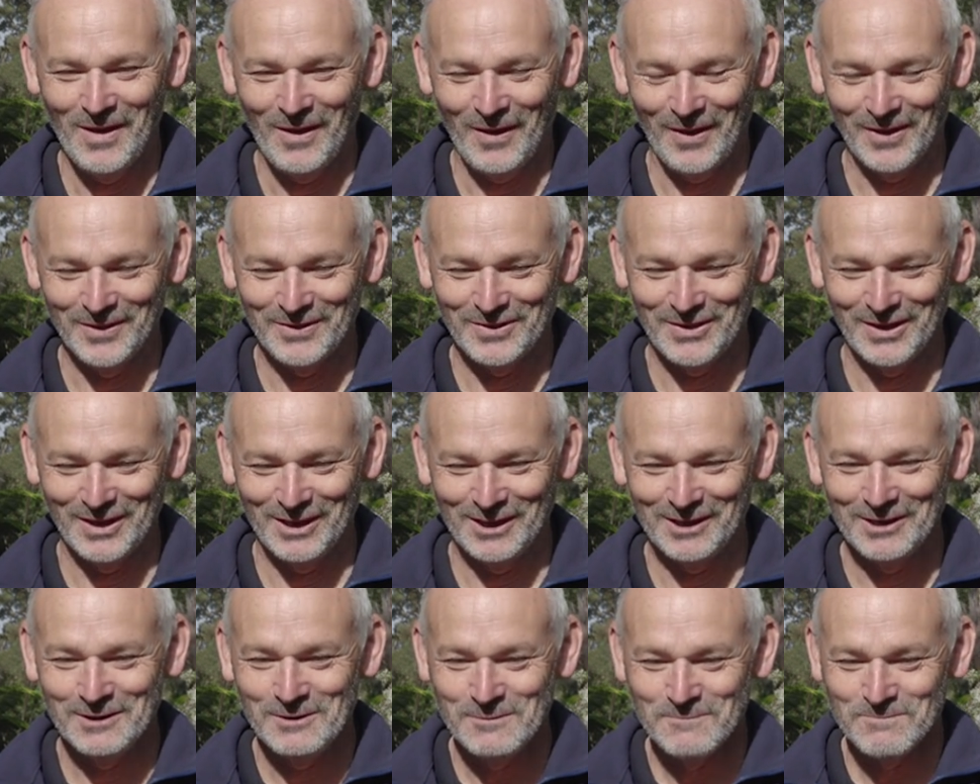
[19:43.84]
I
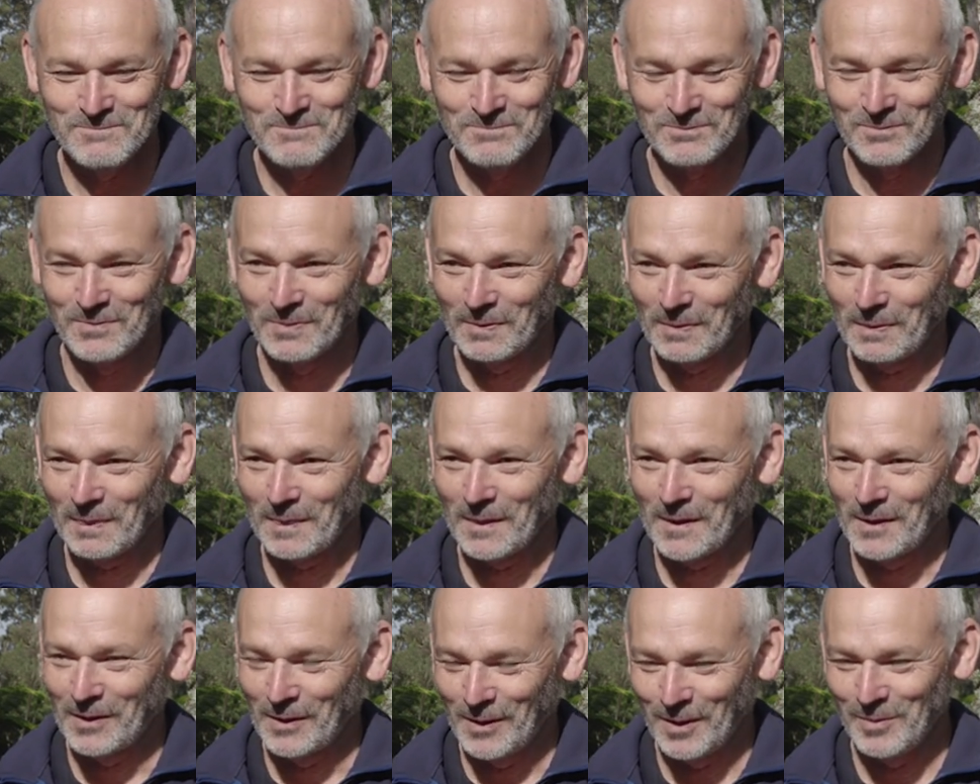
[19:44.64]
think
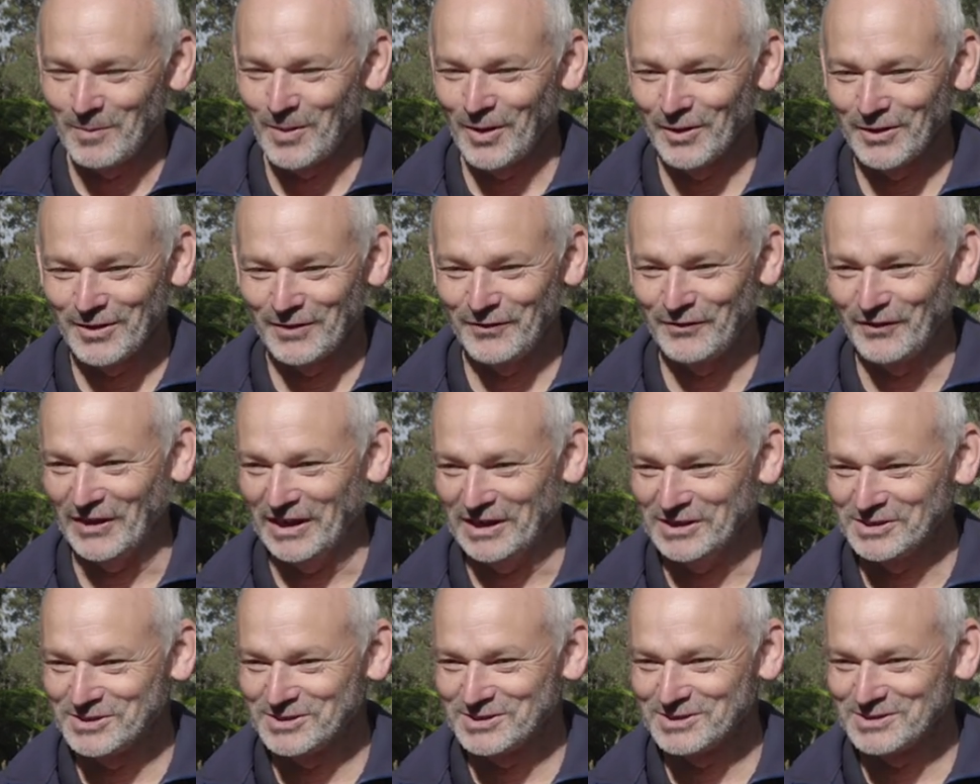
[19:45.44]
I'm on the
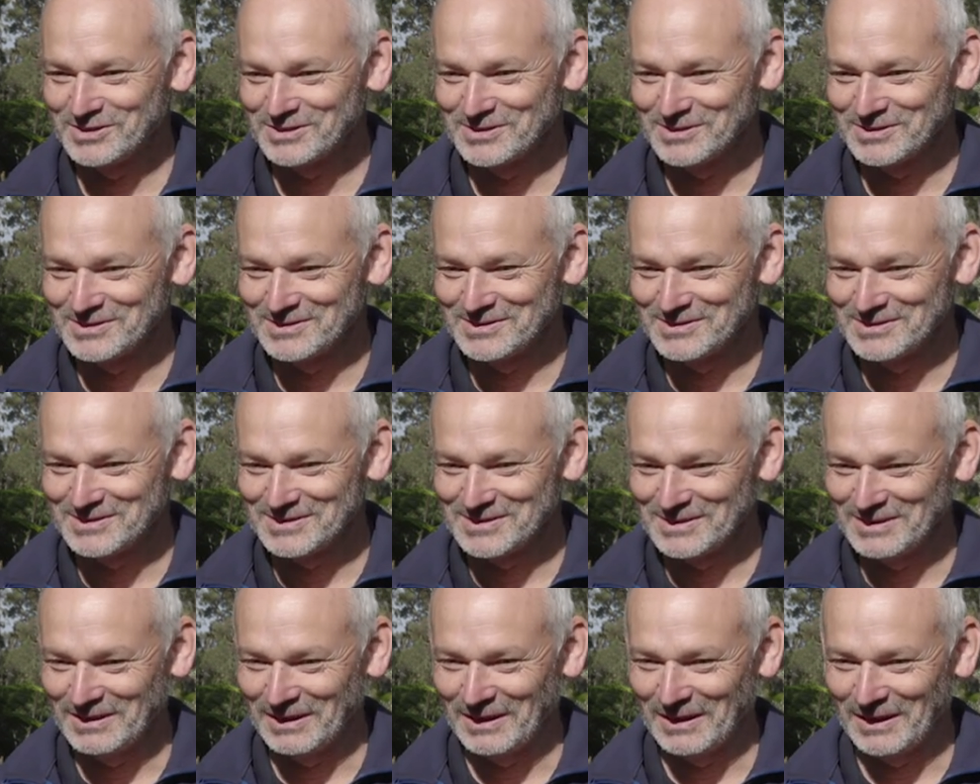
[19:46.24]

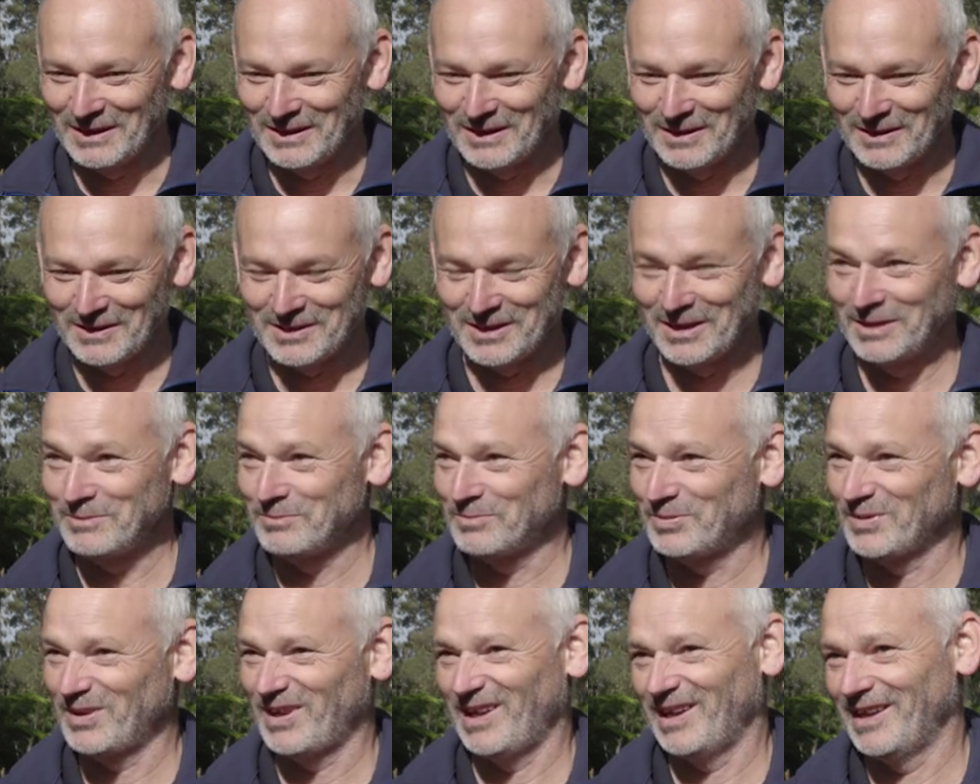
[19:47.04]
fence,
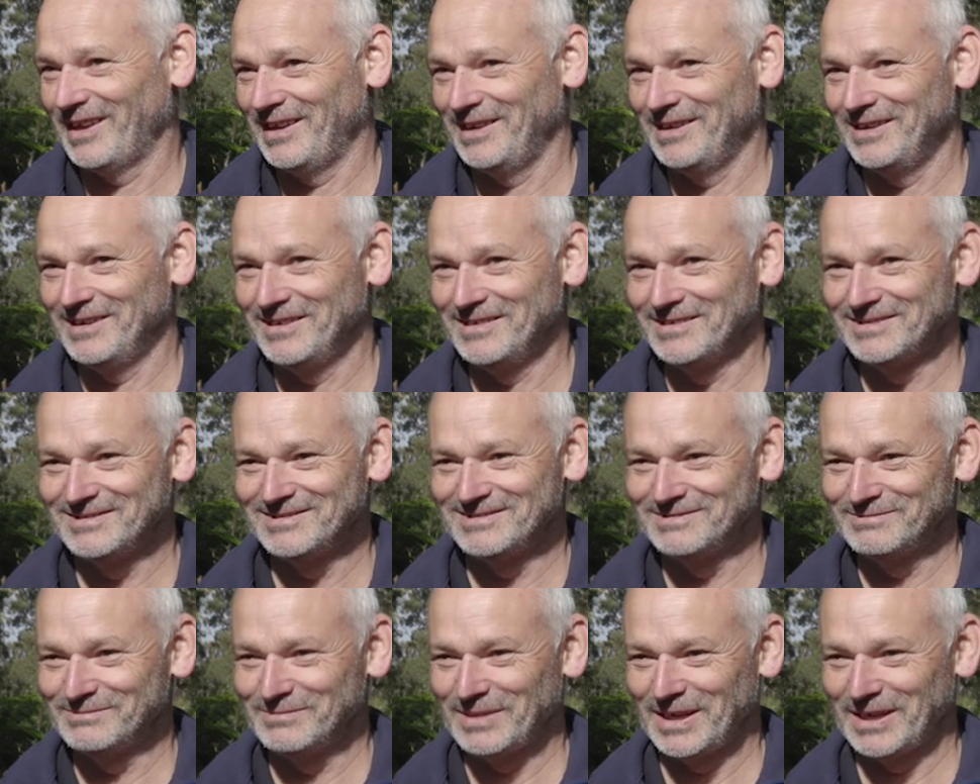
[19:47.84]
keep
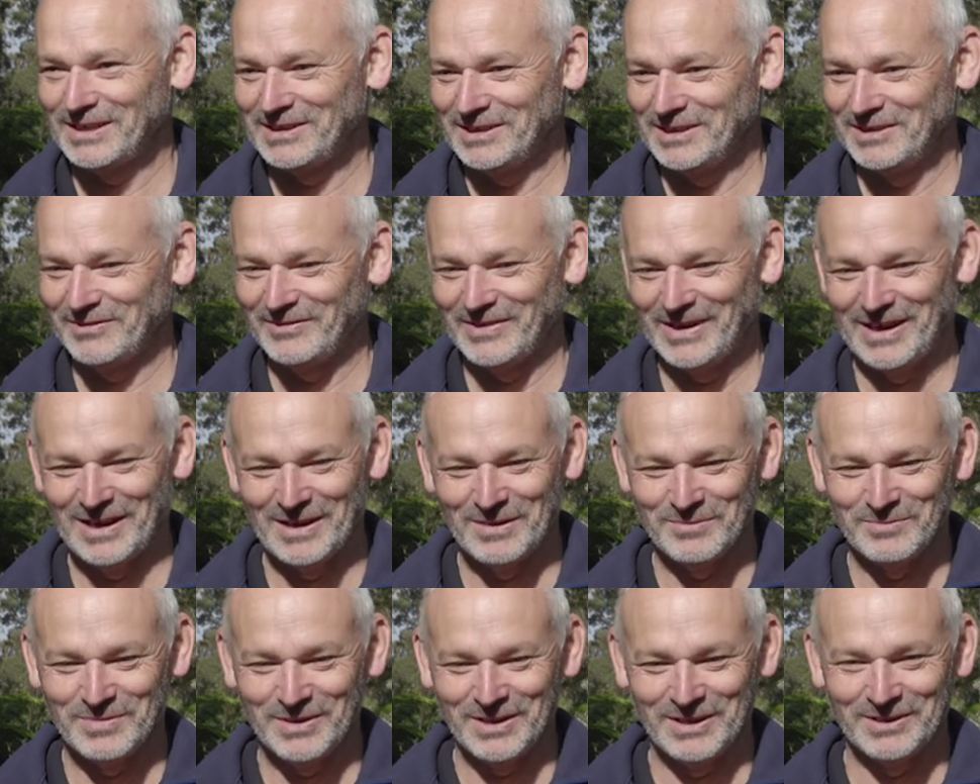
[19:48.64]
playing, mucking
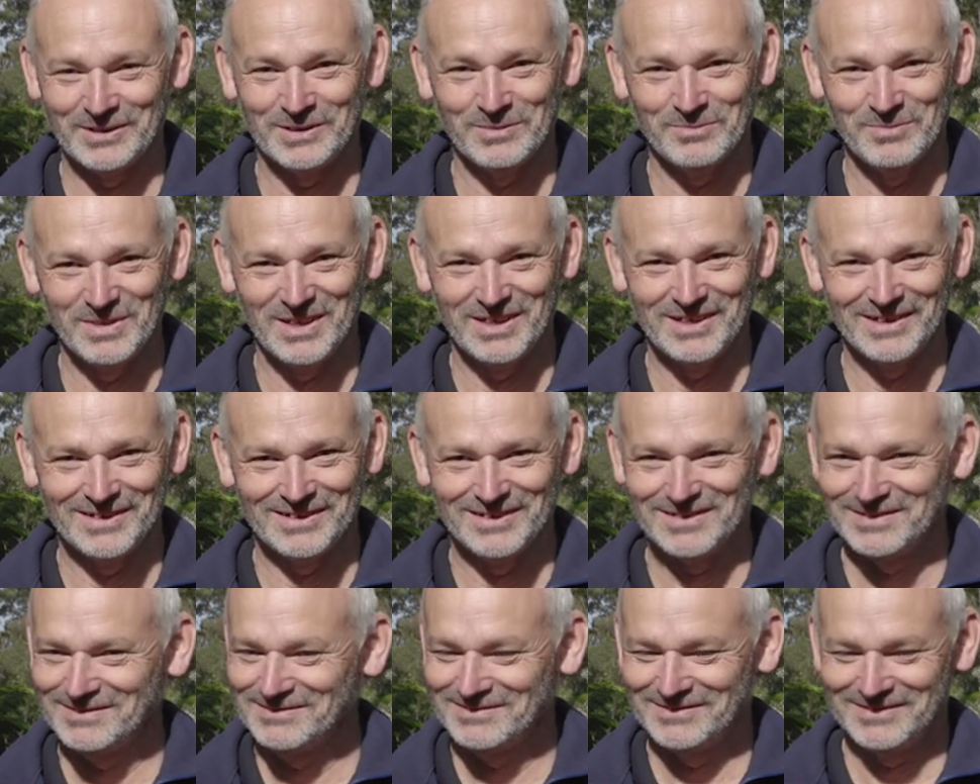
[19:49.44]
around, but at the
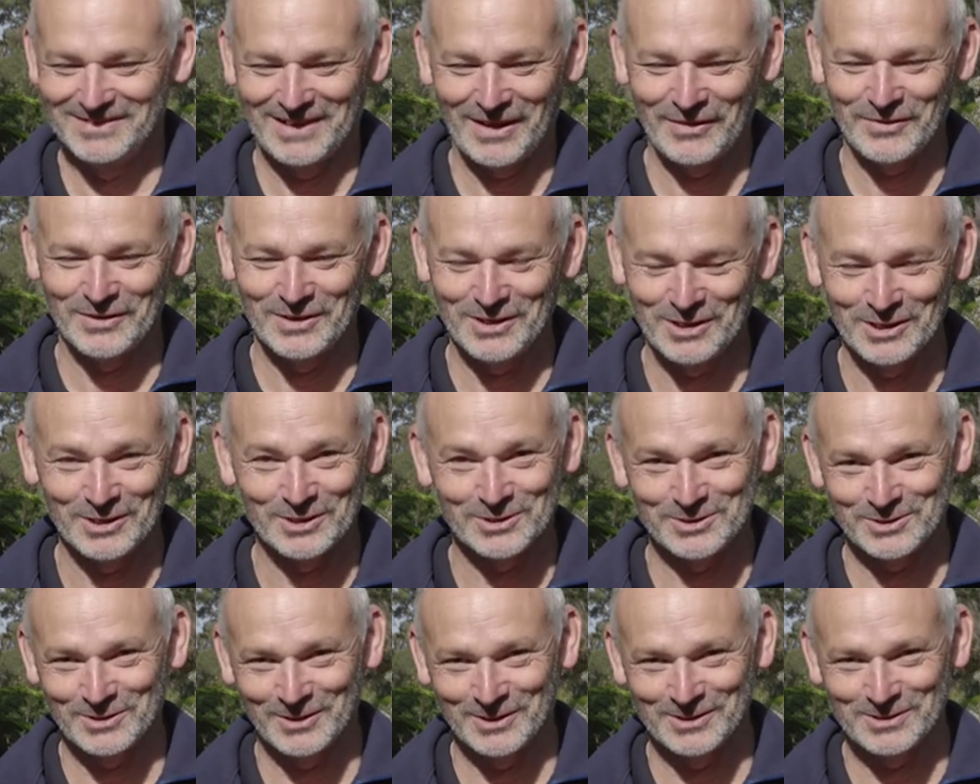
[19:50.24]
minute, nothing
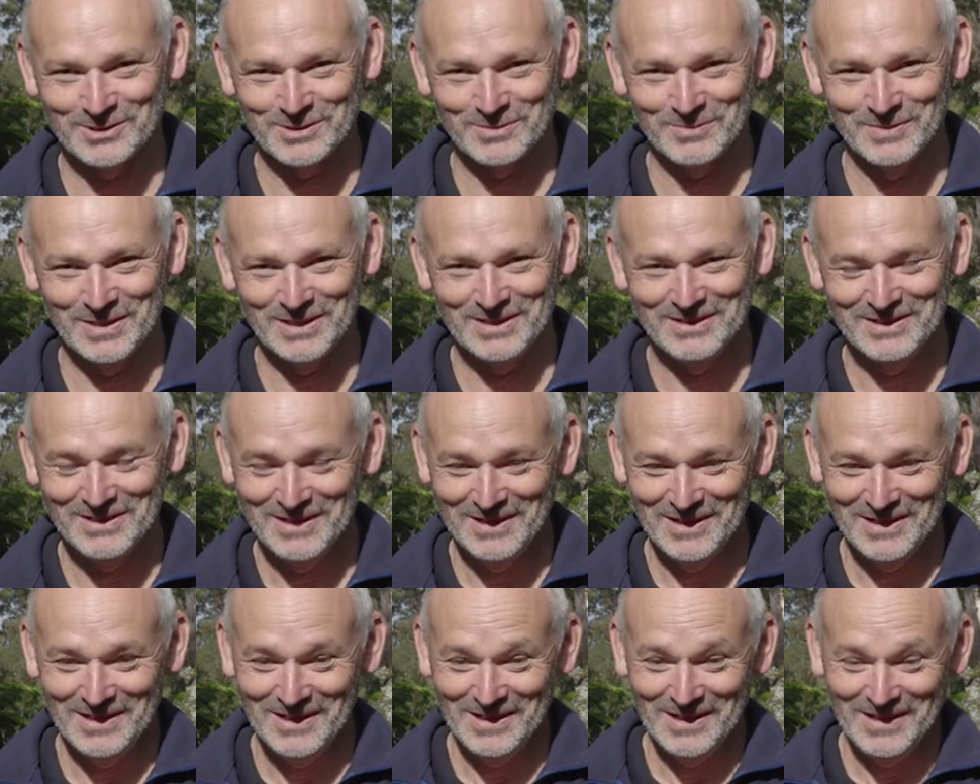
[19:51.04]
excites me.
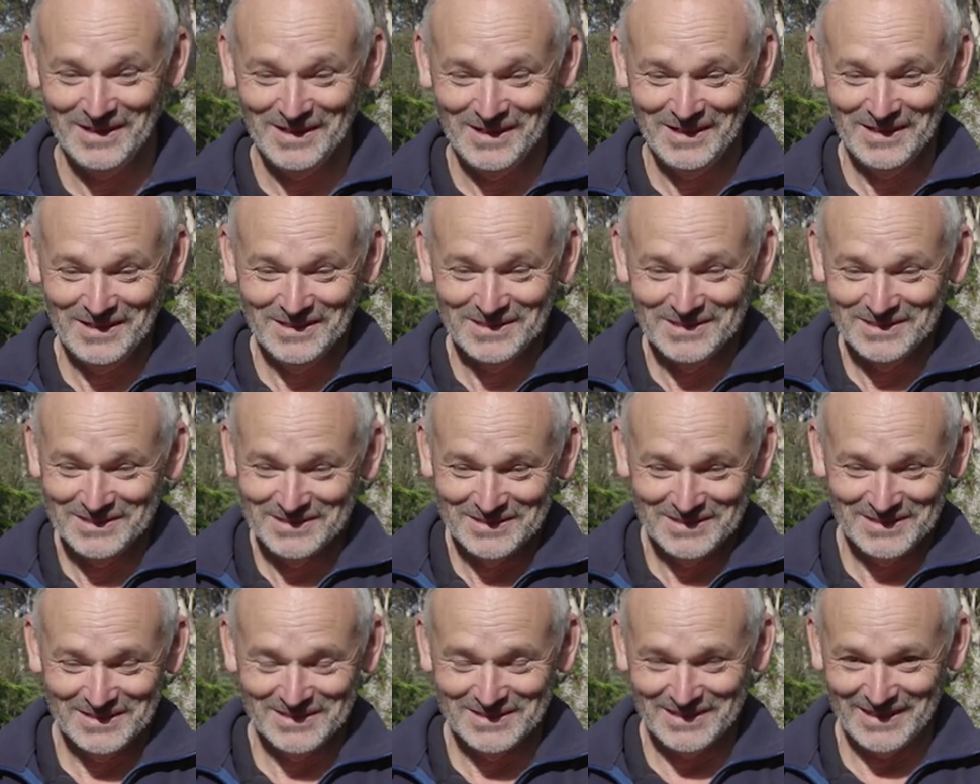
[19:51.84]

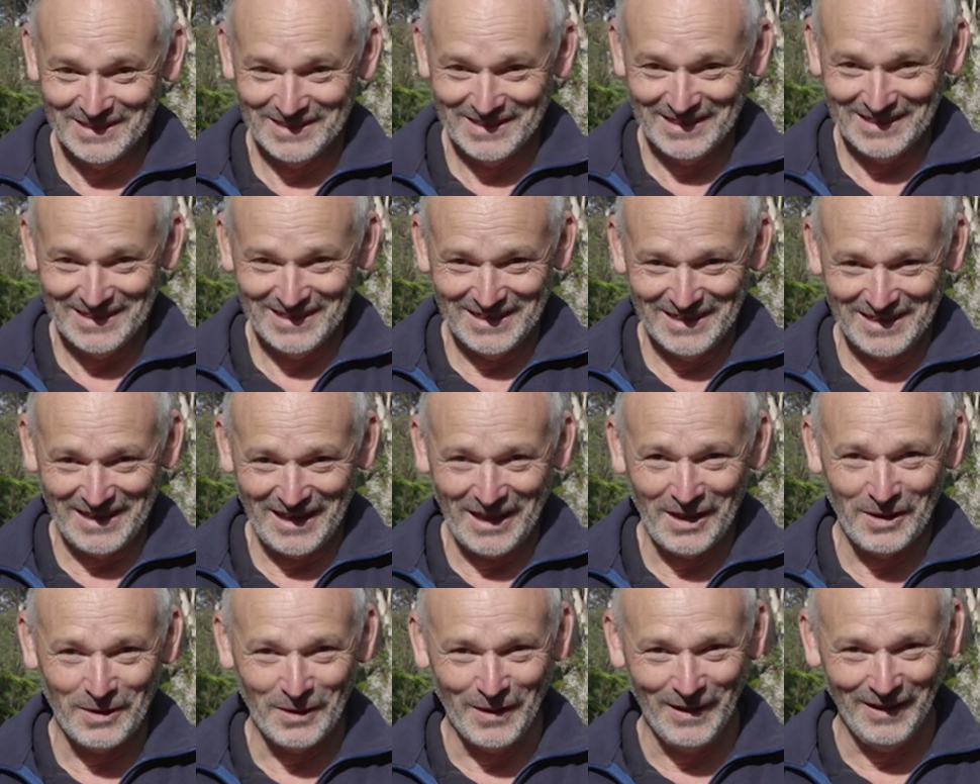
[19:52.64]
So there you
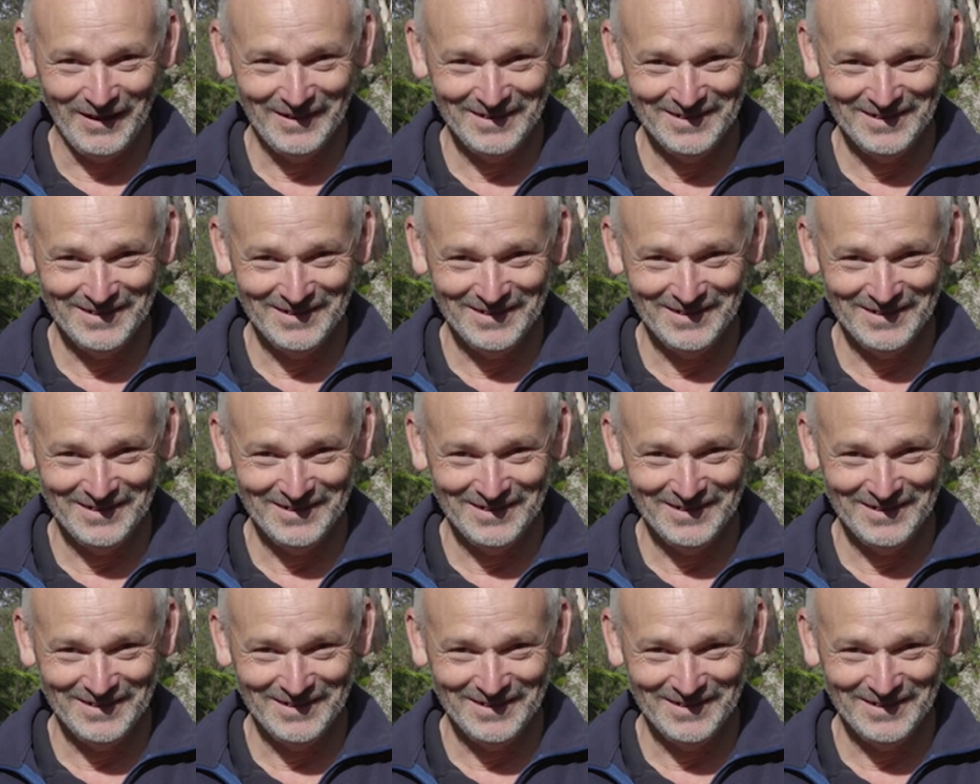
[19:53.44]
go.